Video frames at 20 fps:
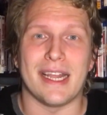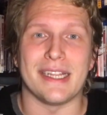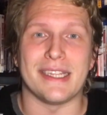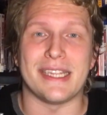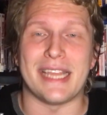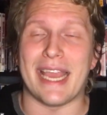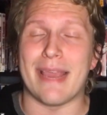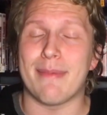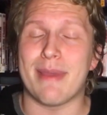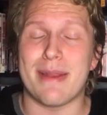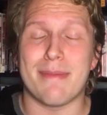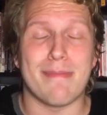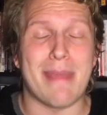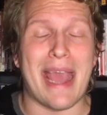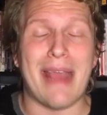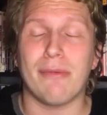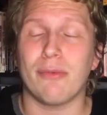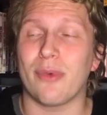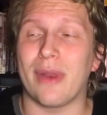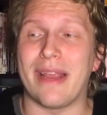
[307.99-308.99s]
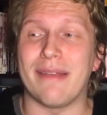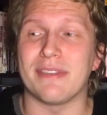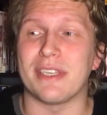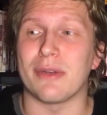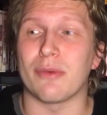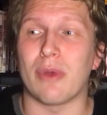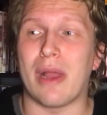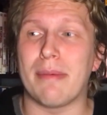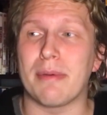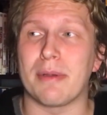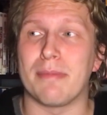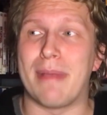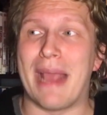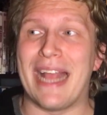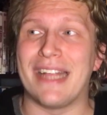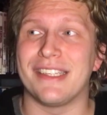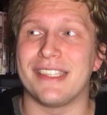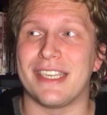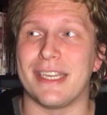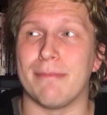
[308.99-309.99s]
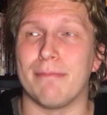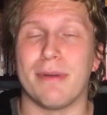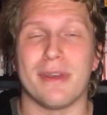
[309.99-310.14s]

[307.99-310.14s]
And damn it, Matt Reeves and Robert Pattinson